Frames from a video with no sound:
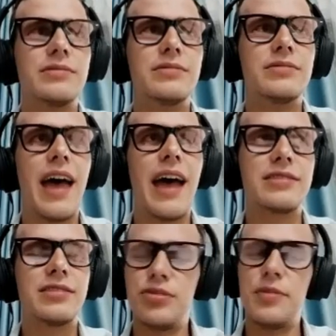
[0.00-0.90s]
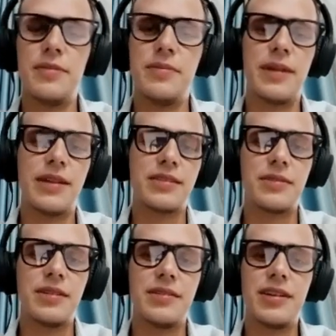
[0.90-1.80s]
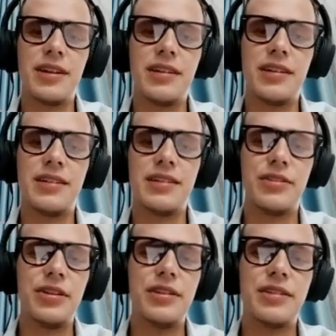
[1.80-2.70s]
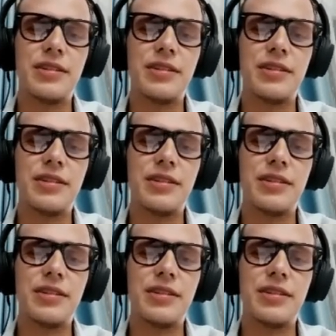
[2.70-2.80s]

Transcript: act to be, possibly, right? Your ego.